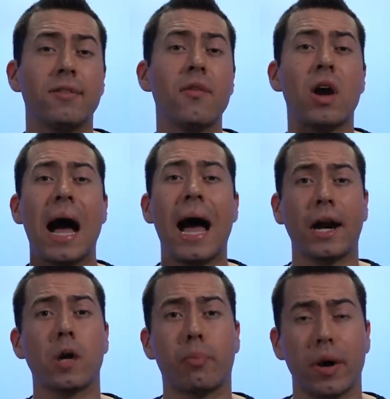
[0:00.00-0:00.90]
If you have a
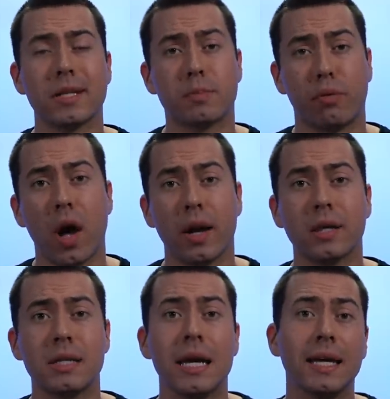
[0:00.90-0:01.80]
higher priced
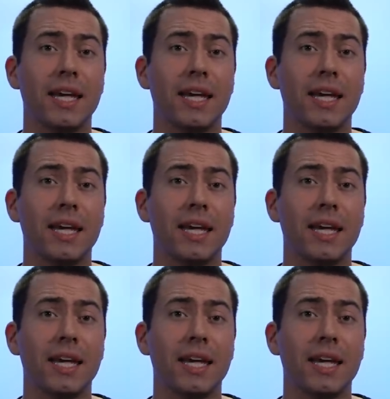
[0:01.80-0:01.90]
product,